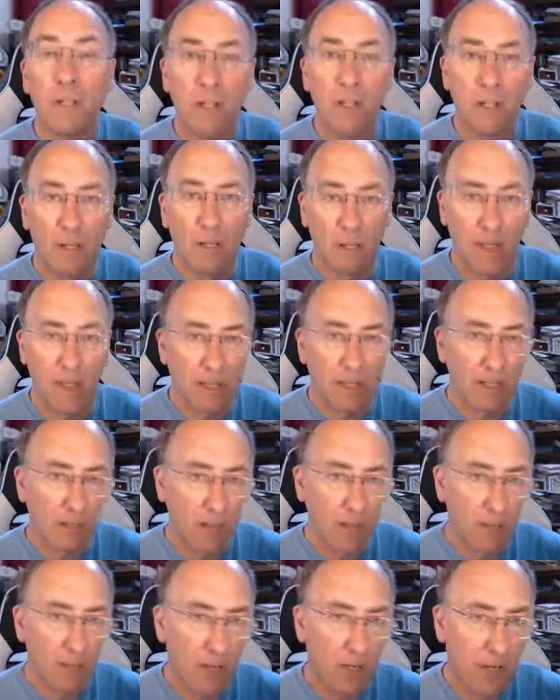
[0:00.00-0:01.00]
landing
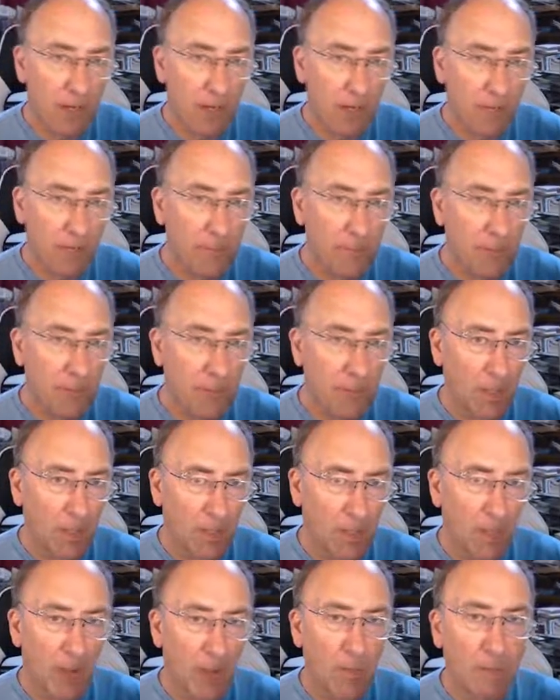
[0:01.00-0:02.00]
from China, but
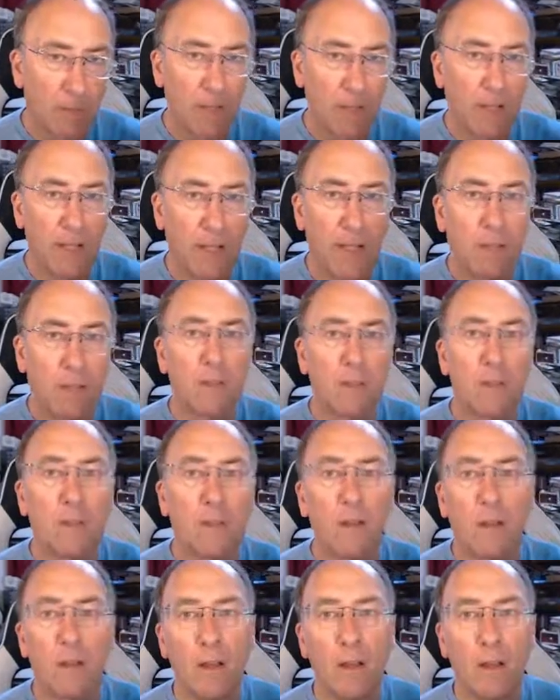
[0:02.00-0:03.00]
they
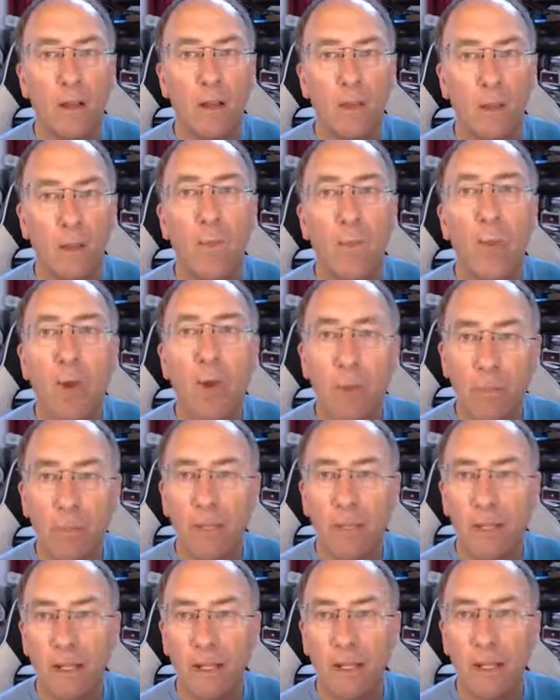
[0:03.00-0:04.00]
were
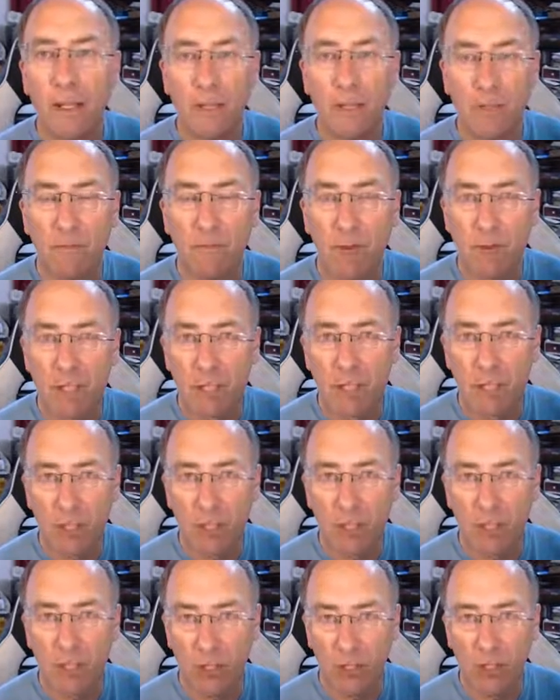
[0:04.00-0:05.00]
bringing in some very
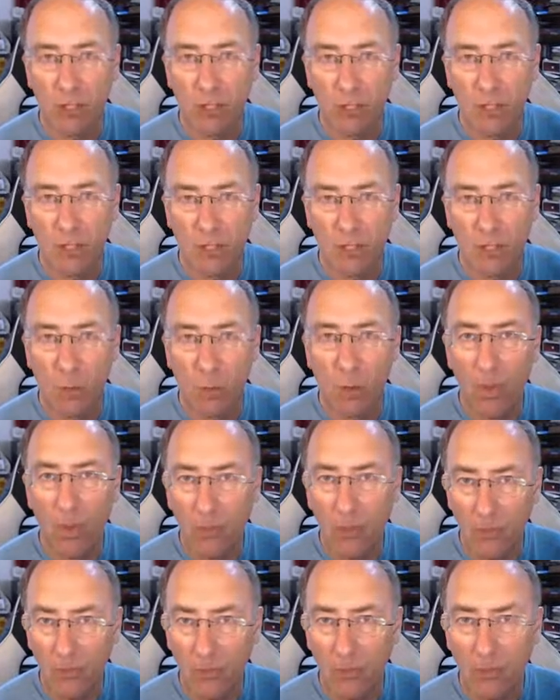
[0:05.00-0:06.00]
specialized
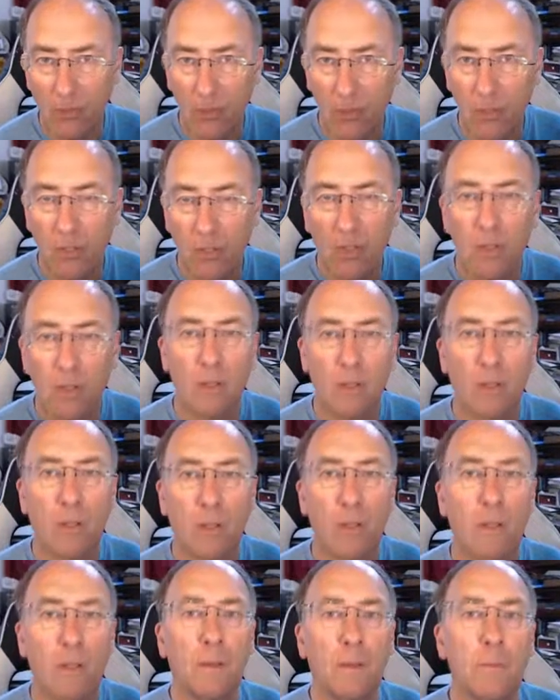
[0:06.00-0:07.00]
equipment,
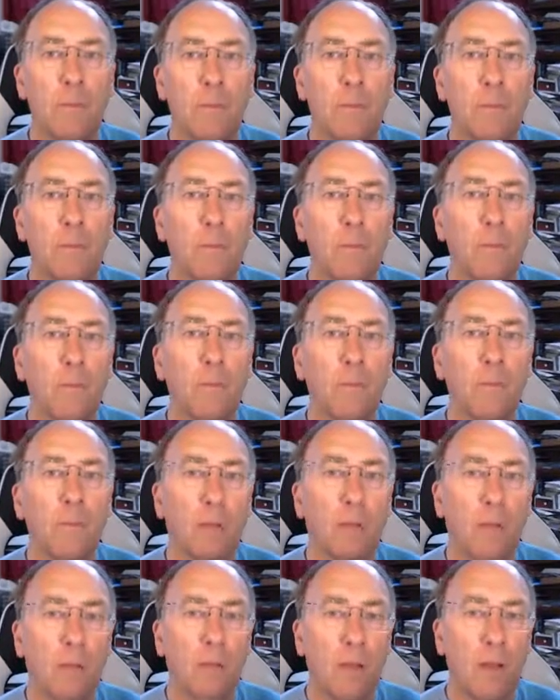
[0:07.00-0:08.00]
and
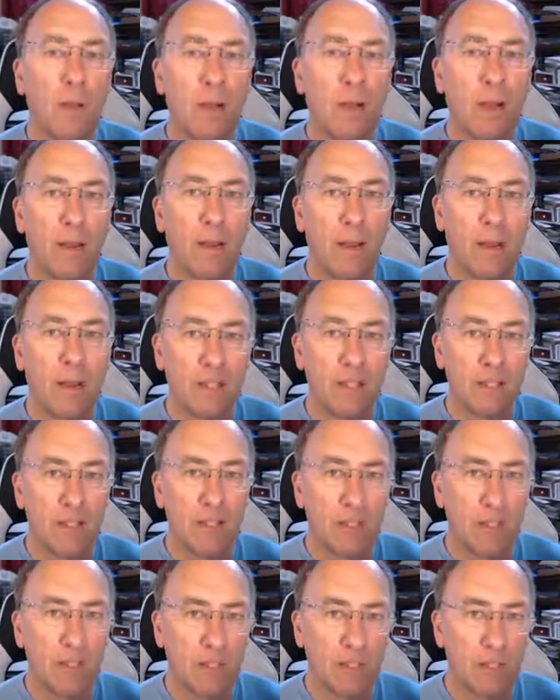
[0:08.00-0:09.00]
I see
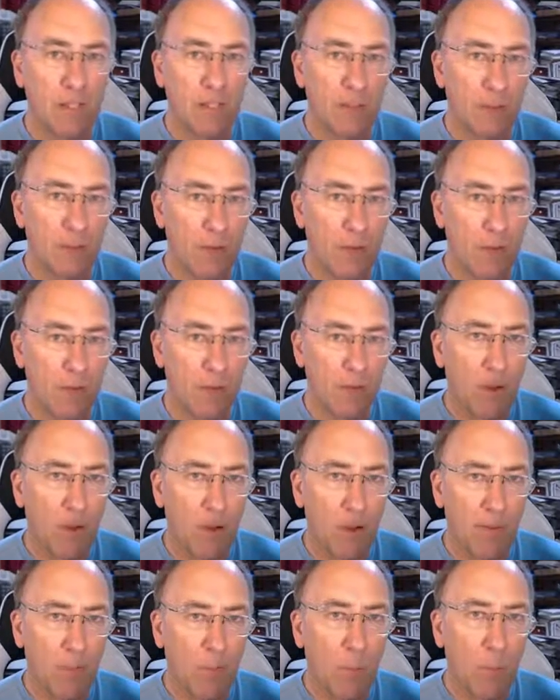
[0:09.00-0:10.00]
this as a
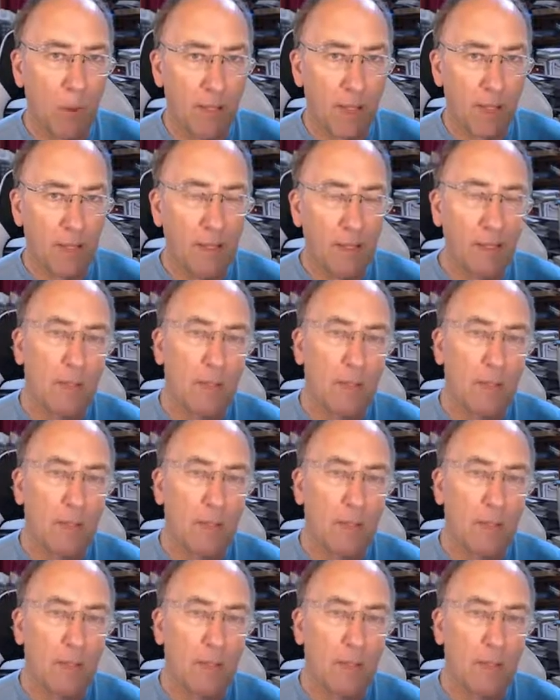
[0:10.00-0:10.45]
three-part way